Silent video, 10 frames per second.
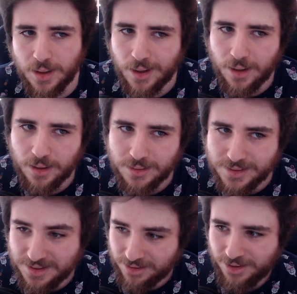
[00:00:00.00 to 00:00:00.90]

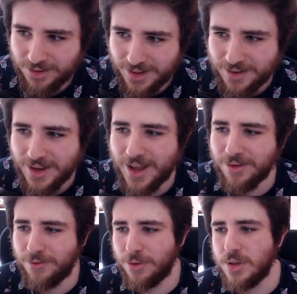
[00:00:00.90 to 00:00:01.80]
It's still not there yet,
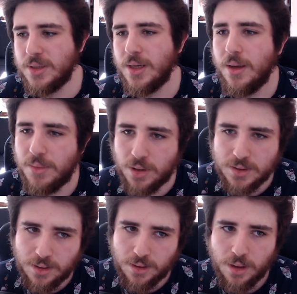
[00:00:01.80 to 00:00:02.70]
of course,
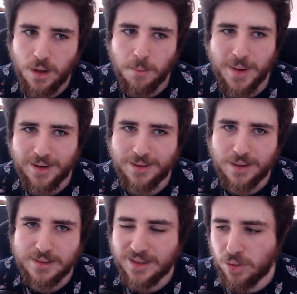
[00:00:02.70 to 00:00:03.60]
because there are many
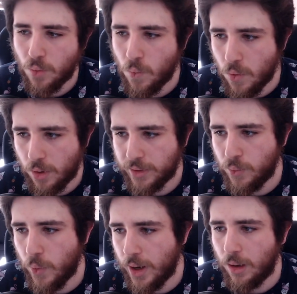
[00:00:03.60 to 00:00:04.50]
things that don't
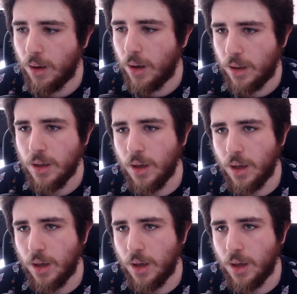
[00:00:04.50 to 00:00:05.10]
work well on